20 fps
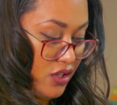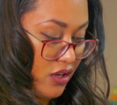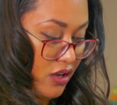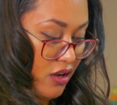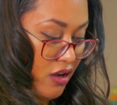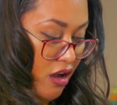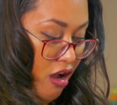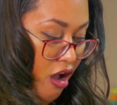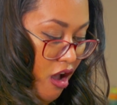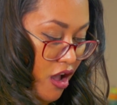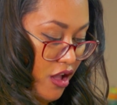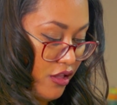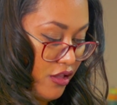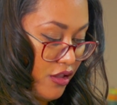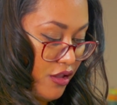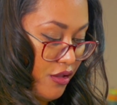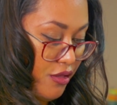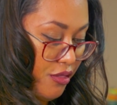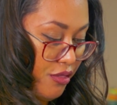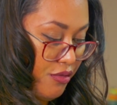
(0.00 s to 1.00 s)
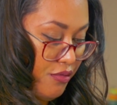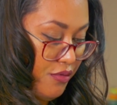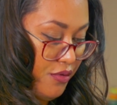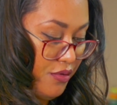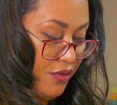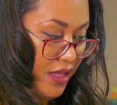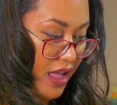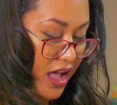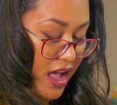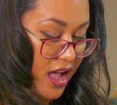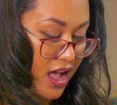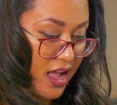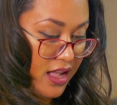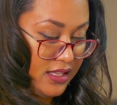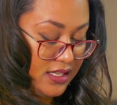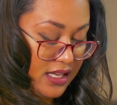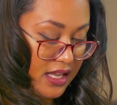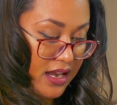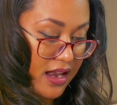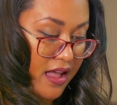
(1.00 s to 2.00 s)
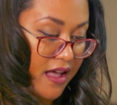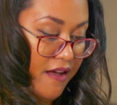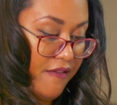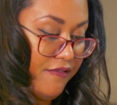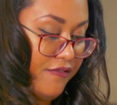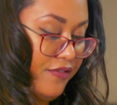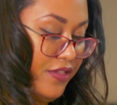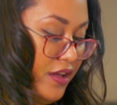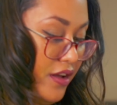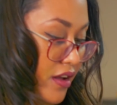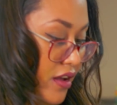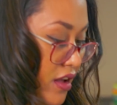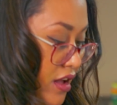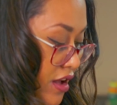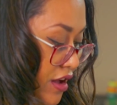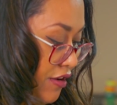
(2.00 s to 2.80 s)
to cut through that and have the